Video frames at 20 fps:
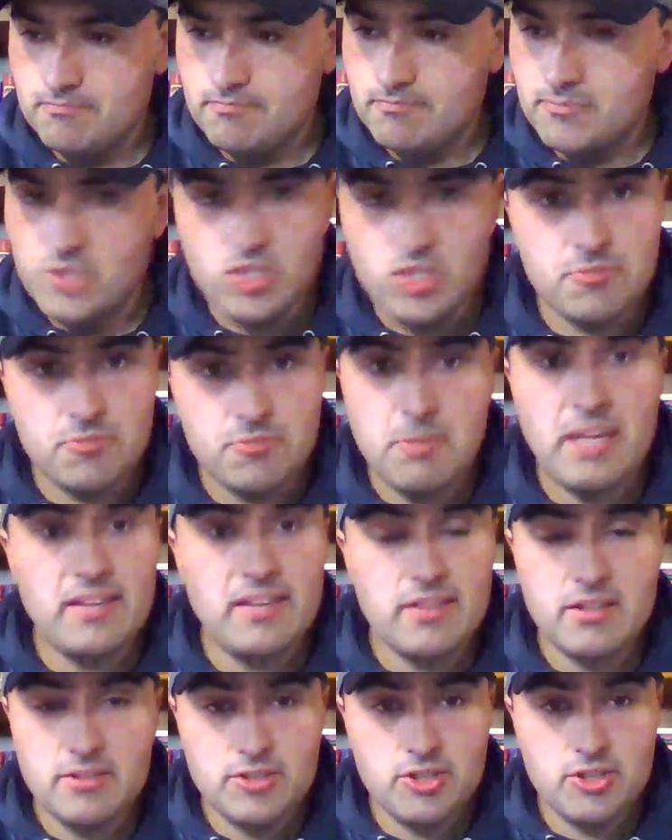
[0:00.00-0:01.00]
just
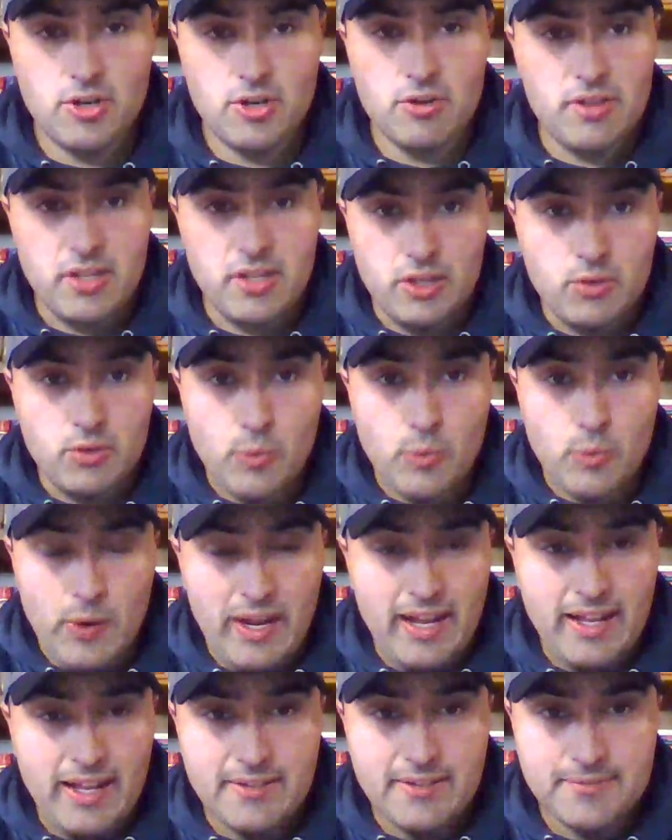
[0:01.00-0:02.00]
make sure that you
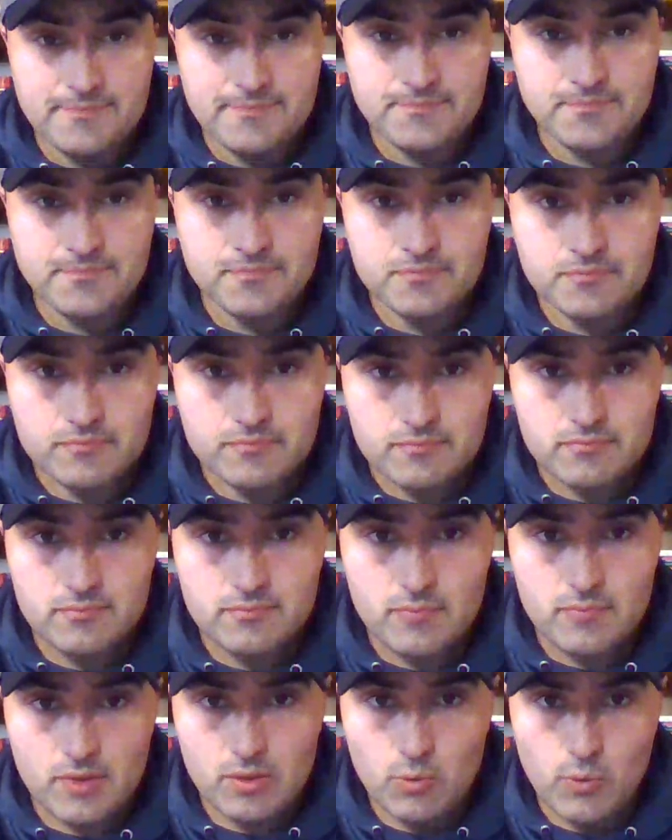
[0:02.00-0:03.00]
read
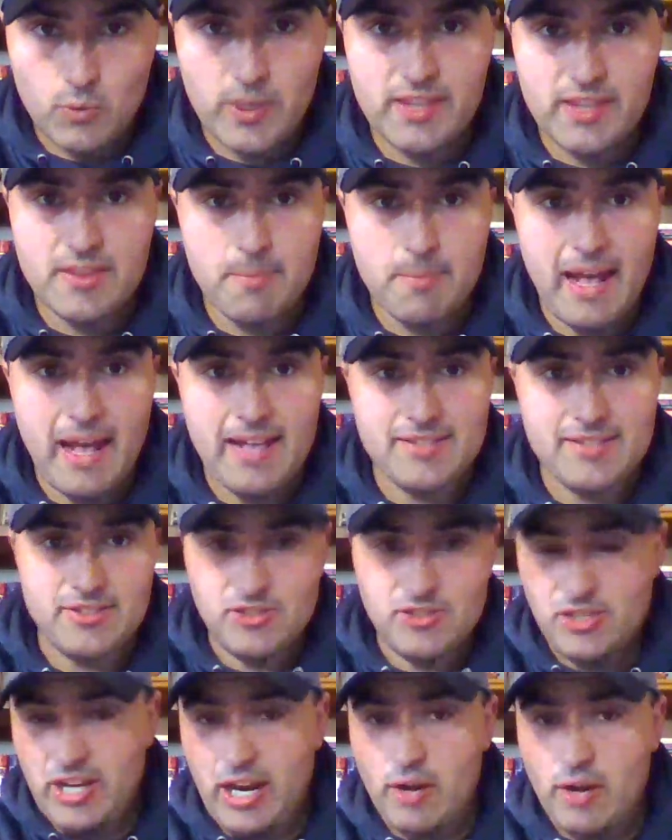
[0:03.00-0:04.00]
the
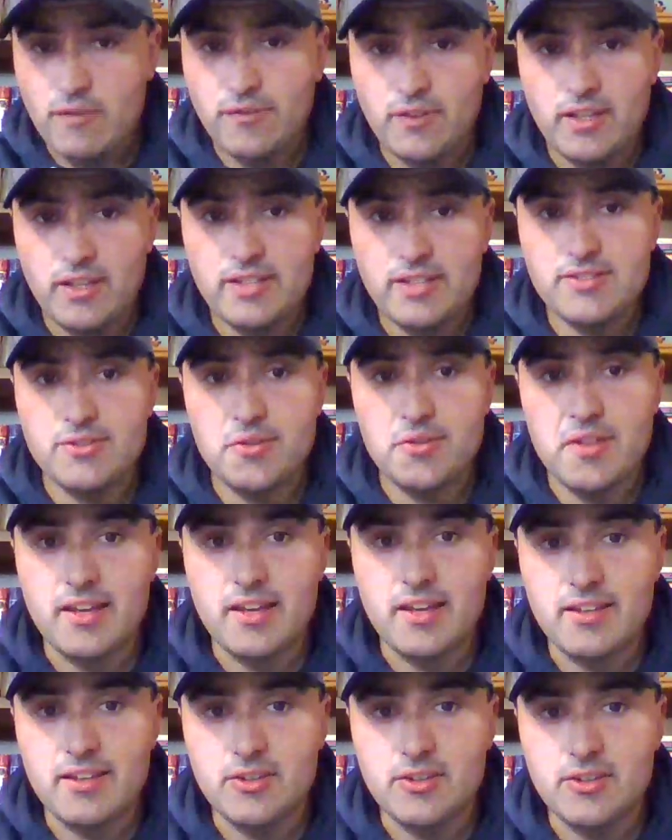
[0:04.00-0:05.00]
passage carefully so
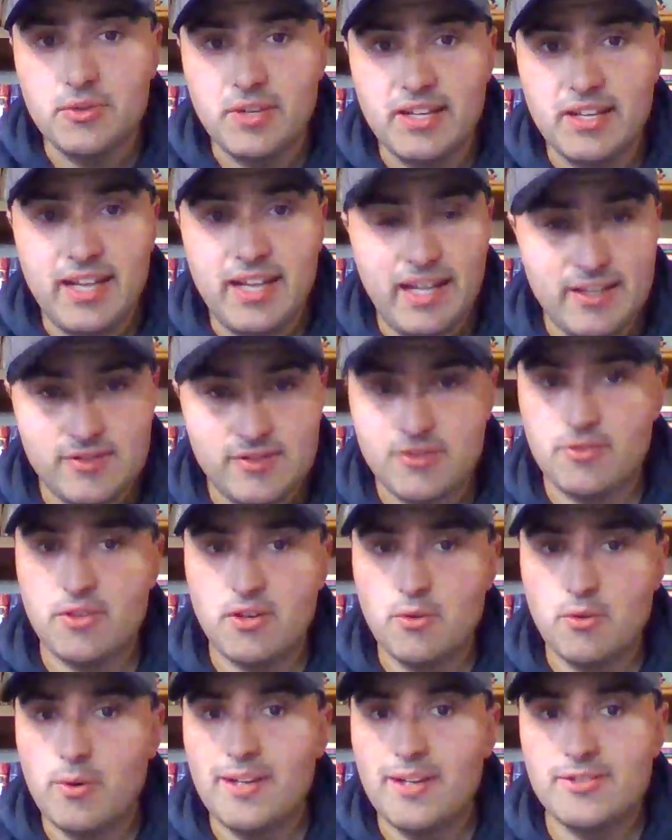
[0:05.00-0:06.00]
that you can answer the
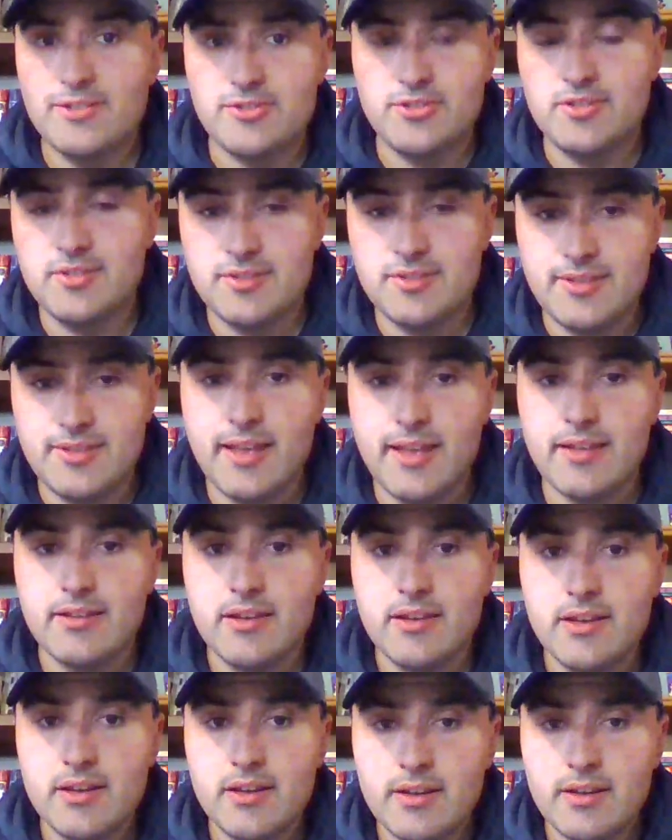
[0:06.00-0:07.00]
questions that
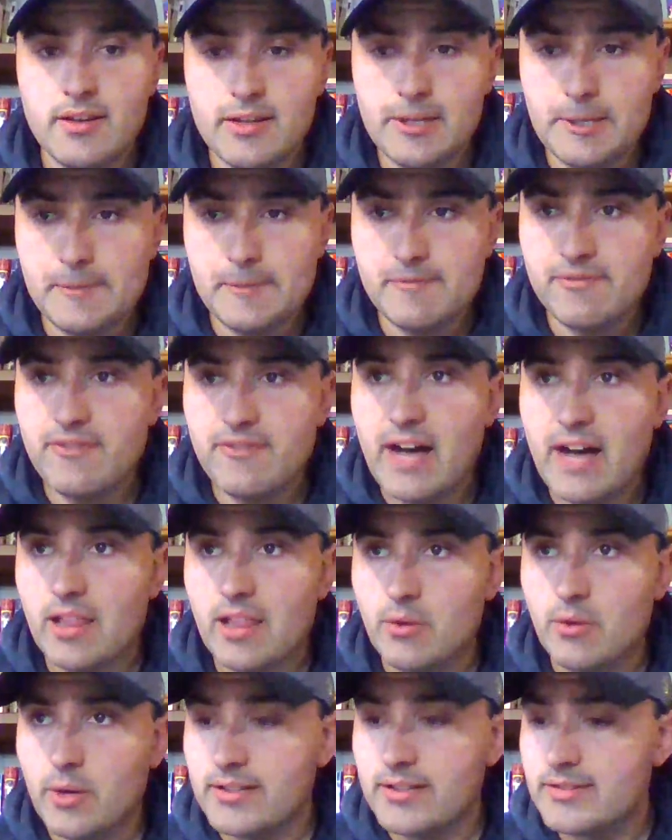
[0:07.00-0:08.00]

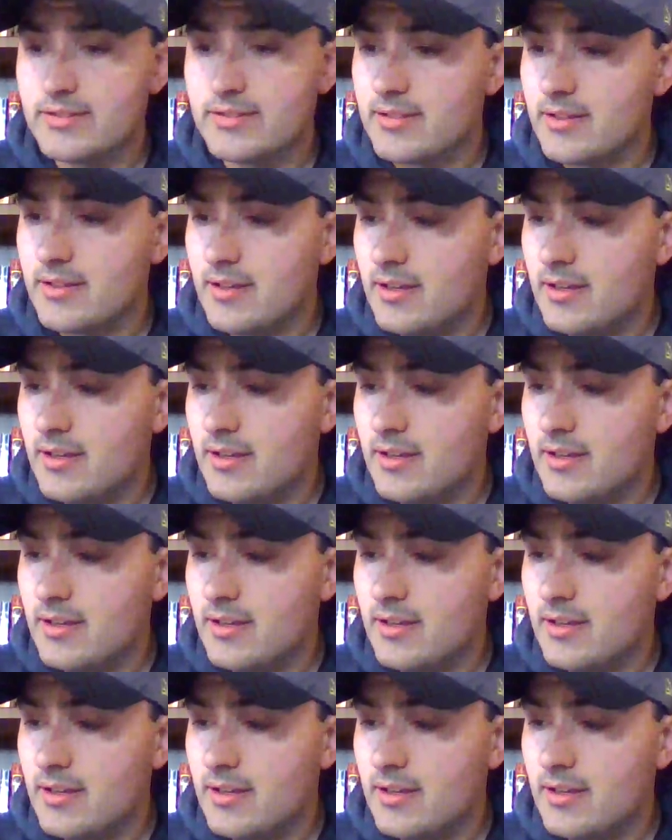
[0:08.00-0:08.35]
follow it.